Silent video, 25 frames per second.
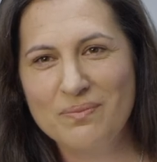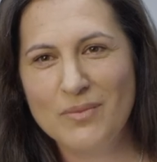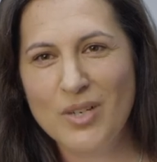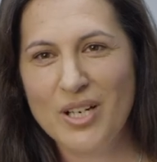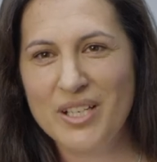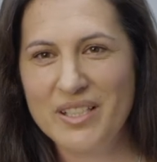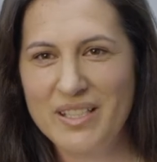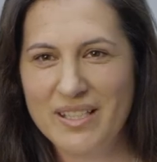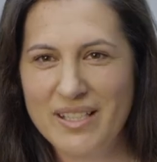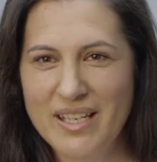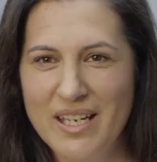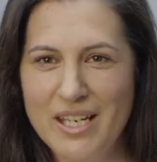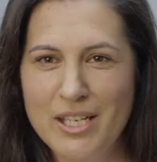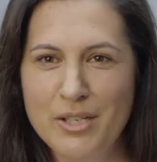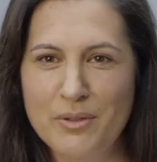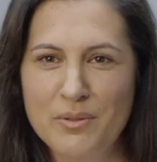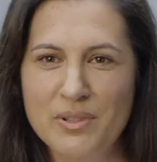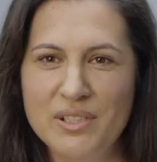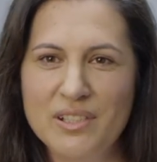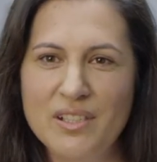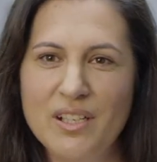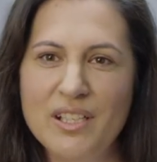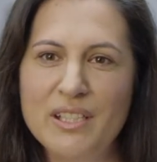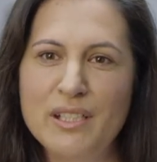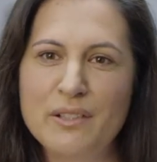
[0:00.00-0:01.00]
I get
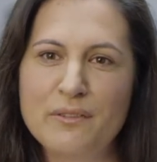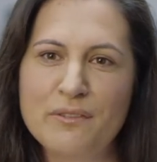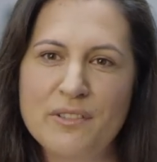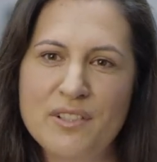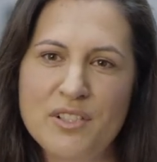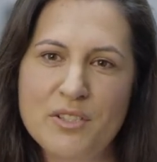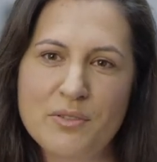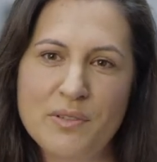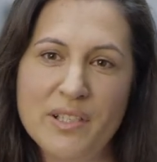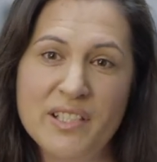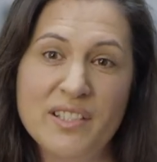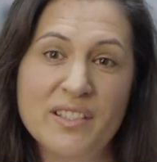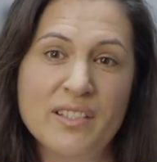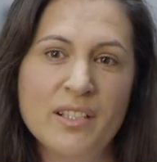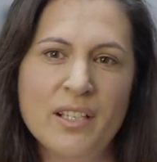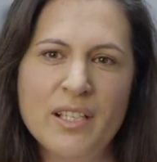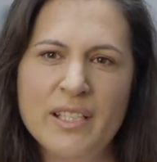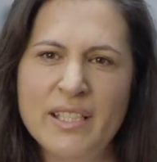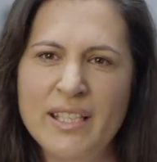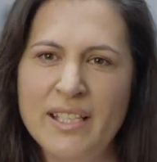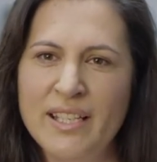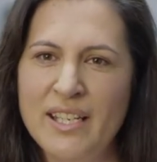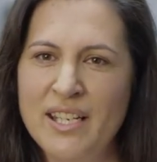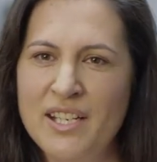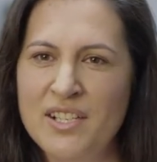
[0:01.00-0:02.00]
angry, I get frustrated, I
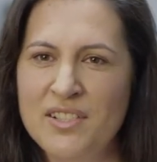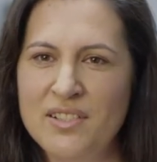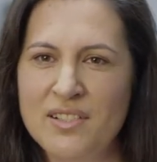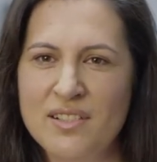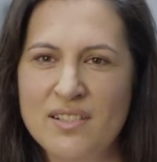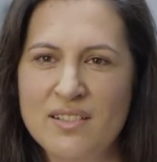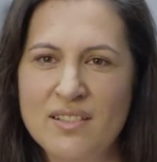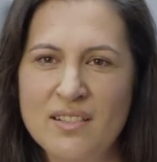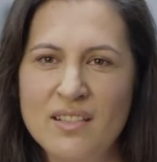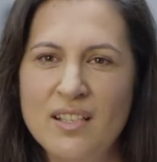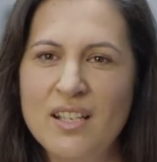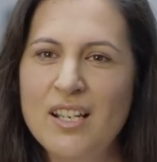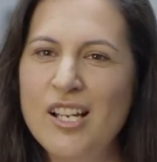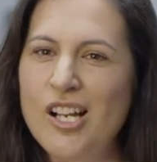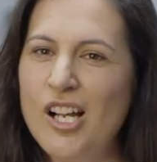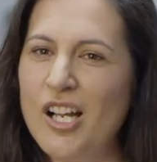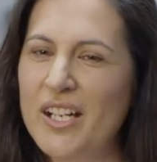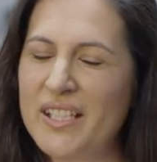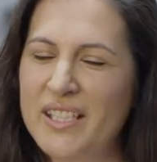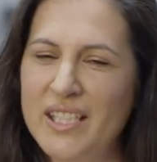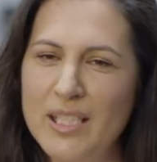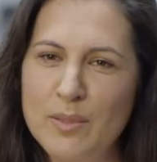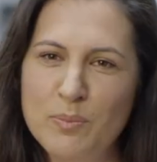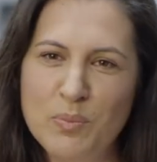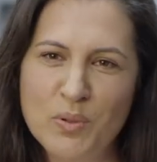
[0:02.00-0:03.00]
get anxious,
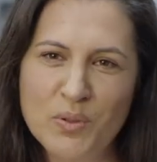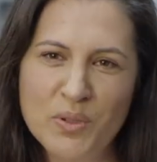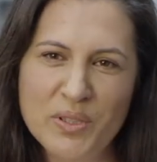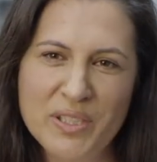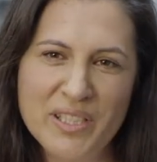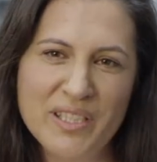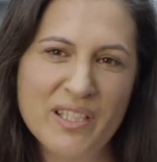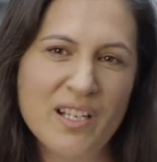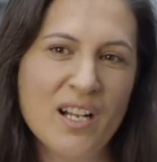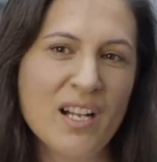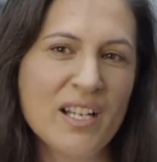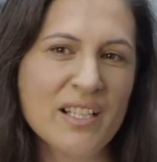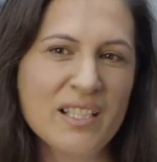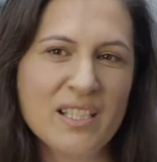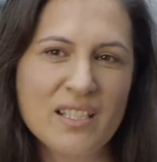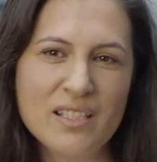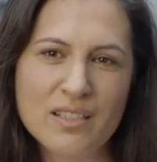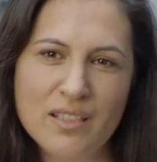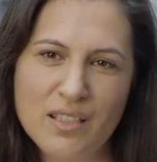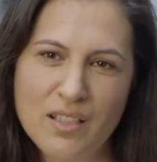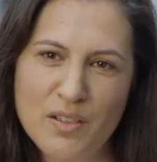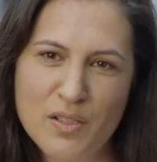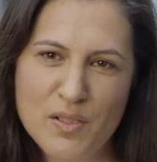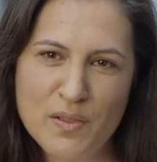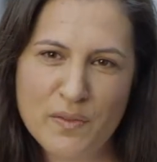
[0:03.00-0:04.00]
I keep looking, I
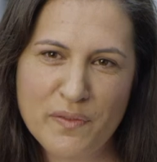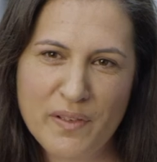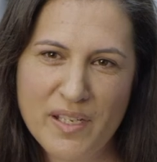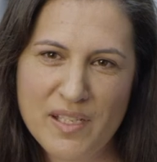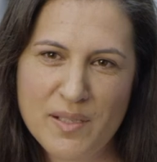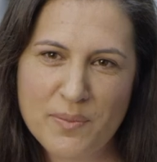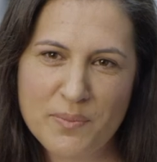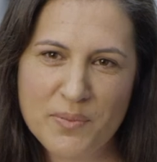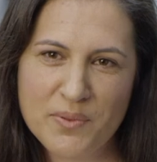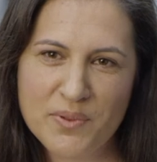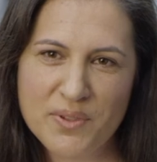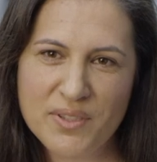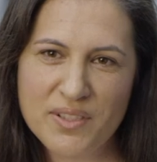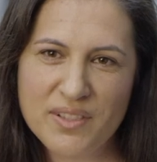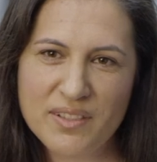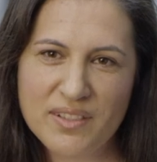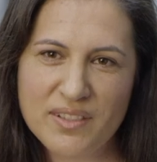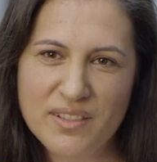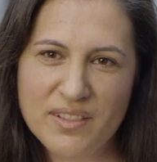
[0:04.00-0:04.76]
can't close Facebook,